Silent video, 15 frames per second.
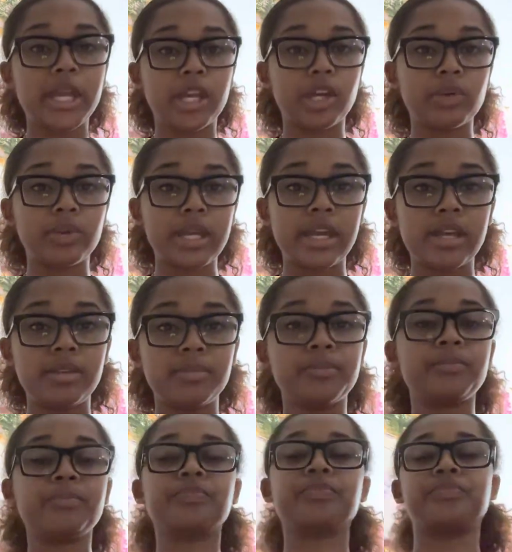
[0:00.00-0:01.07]
period.
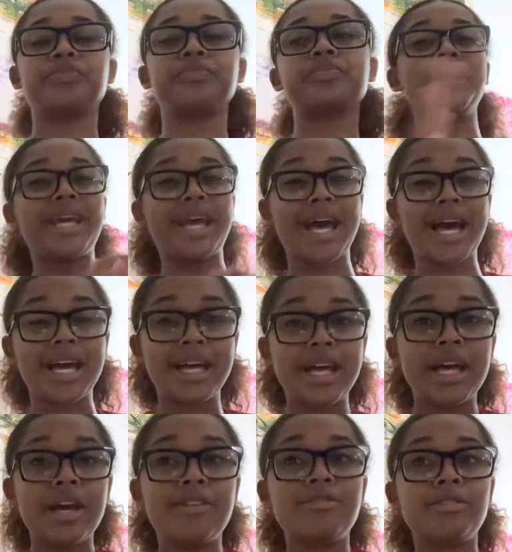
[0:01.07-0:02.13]
yeah,
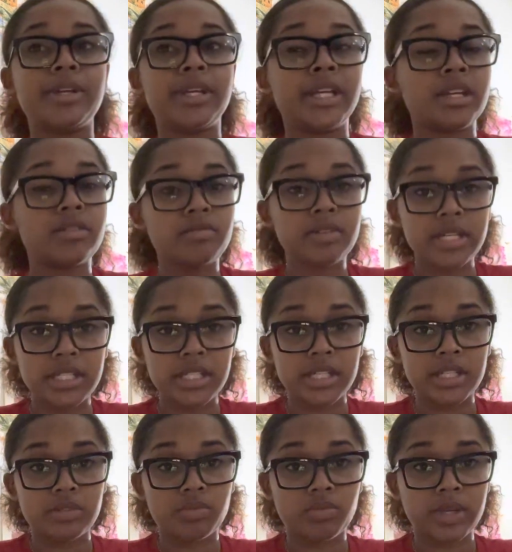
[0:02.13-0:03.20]
forgiveness
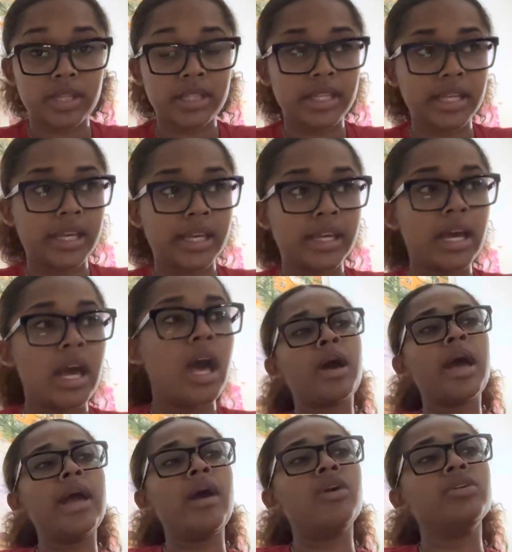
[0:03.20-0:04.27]
is one thing.
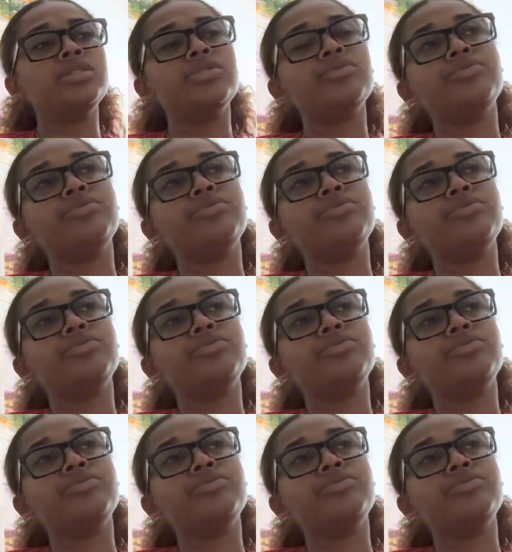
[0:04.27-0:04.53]
I also